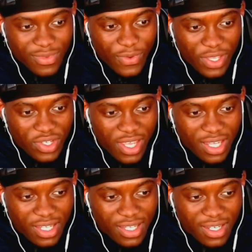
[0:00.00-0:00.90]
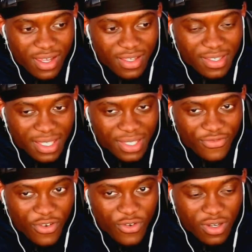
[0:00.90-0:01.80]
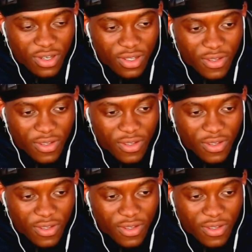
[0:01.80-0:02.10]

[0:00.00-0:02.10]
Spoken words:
Where's Chad? He didn't answer his phone.